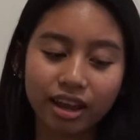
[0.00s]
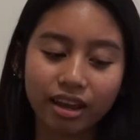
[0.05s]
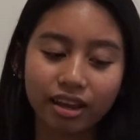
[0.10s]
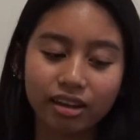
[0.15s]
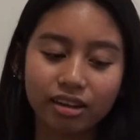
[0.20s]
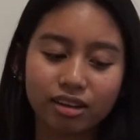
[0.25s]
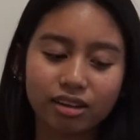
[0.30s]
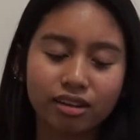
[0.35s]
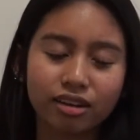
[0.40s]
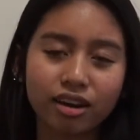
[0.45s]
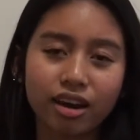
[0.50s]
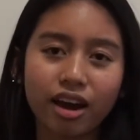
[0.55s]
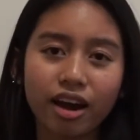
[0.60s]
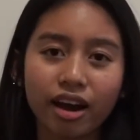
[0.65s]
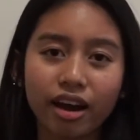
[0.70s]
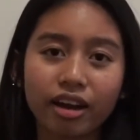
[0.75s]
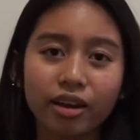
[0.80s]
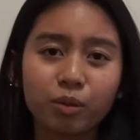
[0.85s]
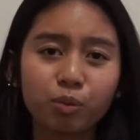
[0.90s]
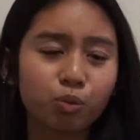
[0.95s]
And
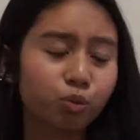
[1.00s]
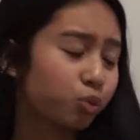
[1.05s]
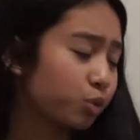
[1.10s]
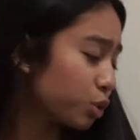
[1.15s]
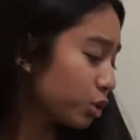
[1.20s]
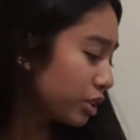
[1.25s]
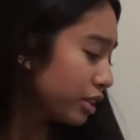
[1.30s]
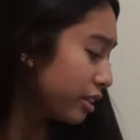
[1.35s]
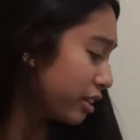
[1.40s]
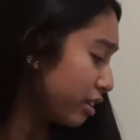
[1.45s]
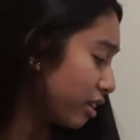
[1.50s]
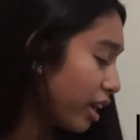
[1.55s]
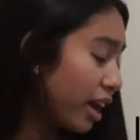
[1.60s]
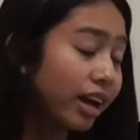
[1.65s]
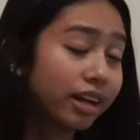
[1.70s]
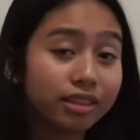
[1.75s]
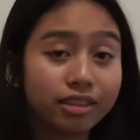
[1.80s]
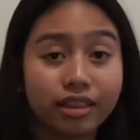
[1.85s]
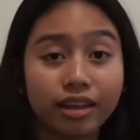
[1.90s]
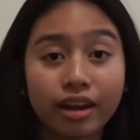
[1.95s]
I'm really
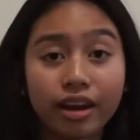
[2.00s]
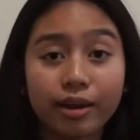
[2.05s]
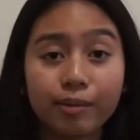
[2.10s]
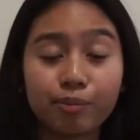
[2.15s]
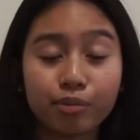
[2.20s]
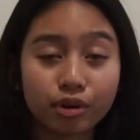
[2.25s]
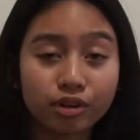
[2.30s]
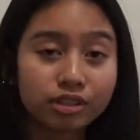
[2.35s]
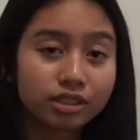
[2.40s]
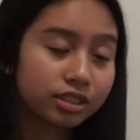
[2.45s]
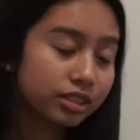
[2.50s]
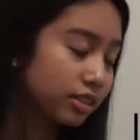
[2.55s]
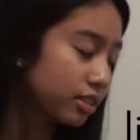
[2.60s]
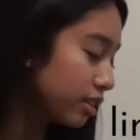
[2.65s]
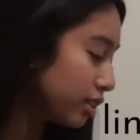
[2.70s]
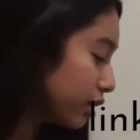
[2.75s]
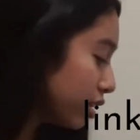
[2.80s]
glad that I purchased